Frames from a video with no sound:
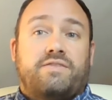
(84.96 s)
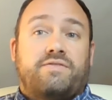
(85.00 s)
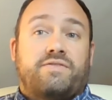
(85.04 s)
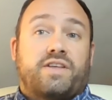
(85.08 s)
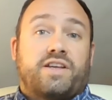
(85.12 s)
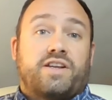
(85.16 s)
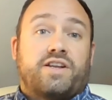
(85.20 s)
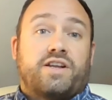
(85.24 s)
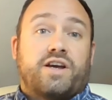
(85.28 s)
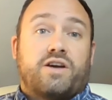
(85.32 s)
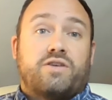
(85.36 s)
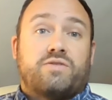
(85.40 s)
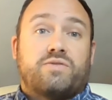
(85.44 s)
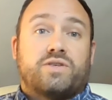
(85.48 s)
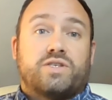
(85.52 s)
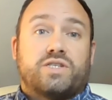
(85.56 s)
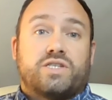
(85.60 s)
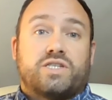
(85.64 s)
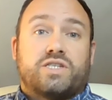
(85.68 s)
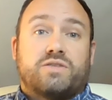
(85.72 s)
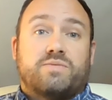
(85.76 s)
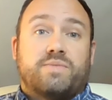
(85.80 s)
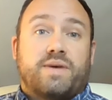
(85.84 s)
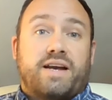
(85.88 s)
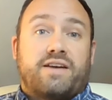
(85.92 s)
If they know
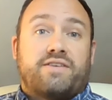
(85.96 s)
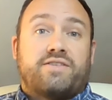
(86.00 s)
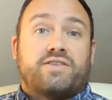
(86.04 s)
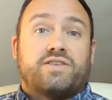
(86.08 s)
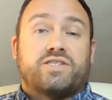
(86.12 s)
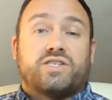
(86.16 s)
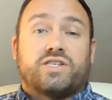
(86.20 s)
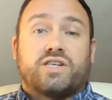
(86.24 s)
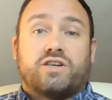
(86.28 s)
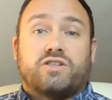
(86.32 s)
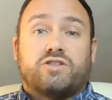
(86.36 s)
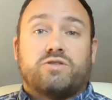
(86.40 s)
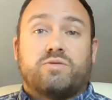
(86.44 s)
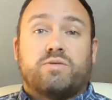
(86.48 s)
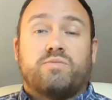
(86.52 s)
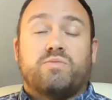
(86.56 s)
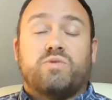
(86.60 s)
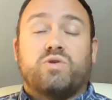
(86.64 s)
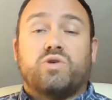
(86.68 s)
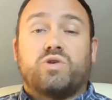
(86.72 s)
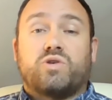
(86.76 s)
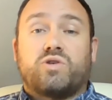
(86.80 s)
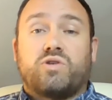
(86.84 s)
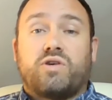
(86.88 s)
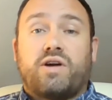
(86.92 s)
that some areas are going to be
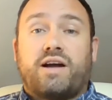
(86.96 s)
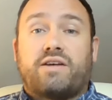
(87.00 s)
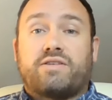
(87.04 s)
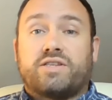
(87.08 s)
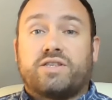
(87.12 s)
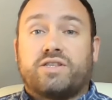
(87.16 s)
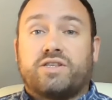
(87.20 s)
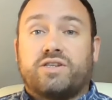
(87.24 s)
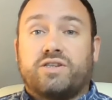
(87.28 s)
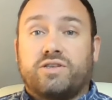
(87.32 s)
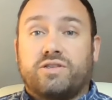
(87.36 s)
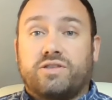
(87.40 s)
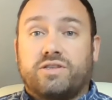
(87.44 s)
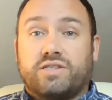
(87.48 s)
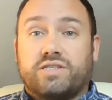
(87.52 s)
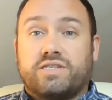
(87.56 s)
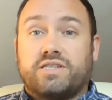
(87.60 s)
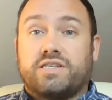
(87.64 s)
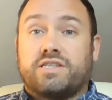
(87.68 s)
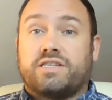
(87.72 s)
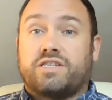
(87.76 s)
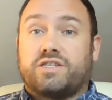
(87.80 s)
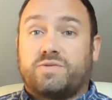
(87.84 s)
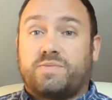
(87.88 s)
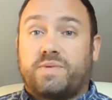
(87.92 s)
more crowded than
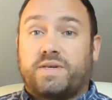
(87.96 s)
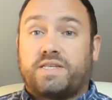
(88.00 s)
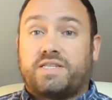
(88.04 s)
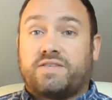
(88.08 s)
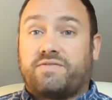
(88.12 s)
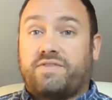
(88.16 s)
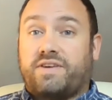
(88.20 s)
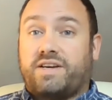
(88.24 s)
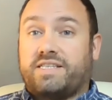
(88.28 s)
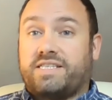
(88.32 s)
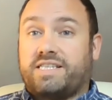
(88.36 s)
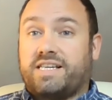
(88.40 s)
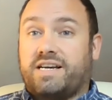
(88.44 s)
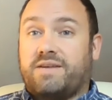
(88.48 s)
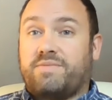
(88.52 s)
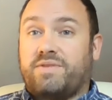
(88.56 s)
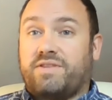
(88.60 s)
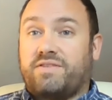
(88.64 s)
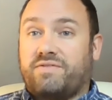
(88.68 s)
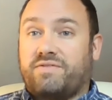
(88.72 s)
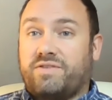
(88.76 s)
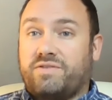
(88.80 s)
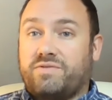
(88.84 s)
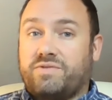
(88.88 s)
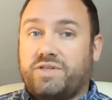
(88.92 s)
others at a specified time
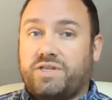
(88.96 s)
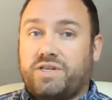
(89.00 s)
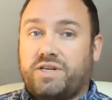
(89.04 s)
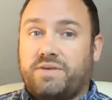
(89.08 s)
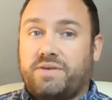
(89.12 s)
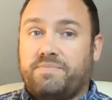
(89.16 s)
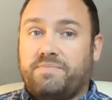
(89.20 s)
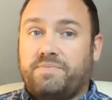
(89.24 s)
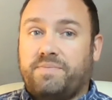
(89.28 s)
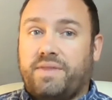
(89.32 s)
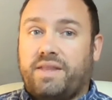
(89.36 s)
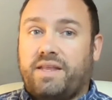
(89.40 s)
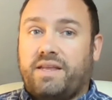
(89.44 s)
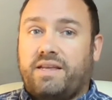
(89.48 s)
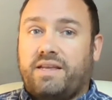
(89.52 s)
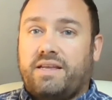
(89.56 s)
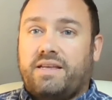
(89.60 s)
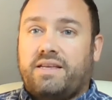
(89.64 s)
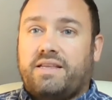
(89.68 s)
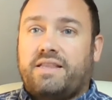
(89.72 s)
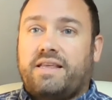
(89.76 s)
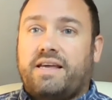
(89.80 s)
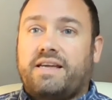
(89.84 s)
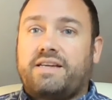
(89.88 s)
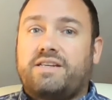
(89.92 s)
in the future,
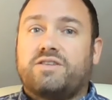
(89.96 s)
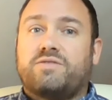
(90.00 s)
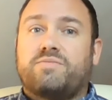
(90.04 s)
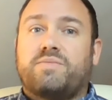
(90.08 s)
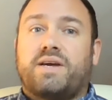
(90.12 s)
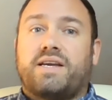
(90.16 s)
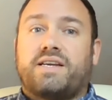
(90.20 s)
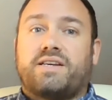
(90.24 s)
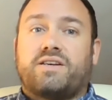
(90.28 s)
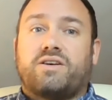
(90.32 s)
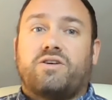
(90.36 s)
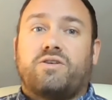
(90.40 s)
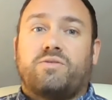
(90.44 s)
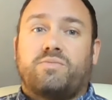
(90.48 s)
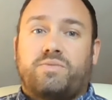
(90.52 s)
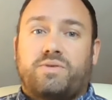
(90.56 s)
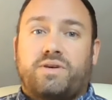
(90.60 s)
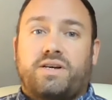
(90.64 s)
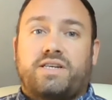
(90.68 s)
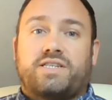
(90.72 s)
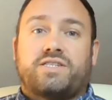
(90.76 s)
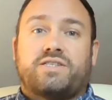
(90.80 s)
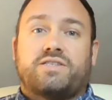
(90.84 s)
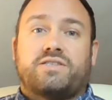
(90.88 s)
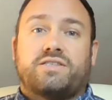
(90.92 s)
they could make
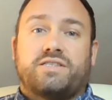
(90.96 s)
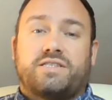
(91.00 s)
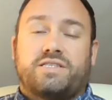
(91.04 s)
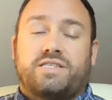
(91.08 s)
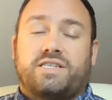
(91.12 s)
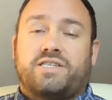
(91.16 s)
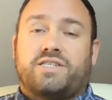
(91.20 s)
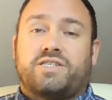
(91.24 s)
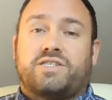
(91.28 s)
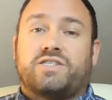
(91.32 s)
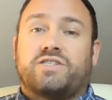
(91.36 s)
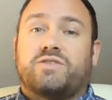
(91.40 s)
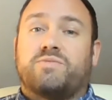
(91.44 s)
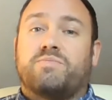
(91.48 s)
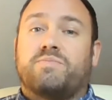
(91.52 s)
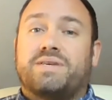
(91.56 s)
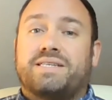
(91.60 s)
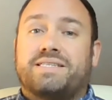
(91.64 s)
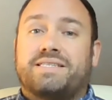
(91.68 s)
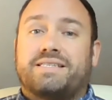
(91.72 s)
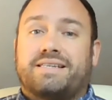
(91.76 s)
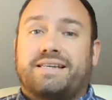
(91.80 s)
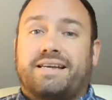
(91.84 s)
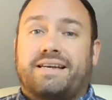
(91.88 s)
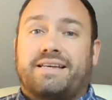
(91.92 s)
operational decisions to
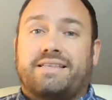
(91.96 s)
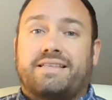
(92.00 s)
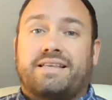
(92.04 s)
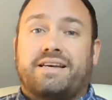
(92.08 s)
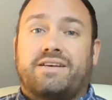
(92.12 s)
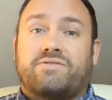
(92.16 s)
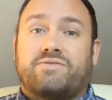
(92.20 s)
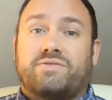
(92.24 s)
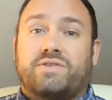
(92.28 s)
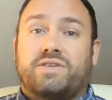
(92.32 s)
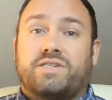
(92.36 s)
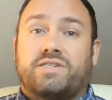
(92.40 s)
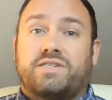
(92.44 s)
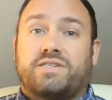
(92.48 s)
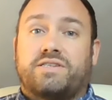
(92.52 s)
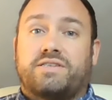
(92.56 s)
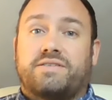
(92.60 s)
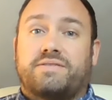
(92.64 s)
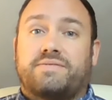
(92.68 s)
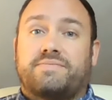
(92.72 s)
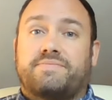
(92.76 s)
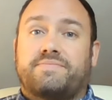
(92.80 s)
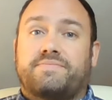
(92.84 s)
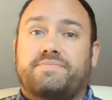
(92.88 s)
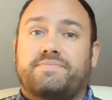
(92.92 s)
mitigate that risk.
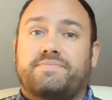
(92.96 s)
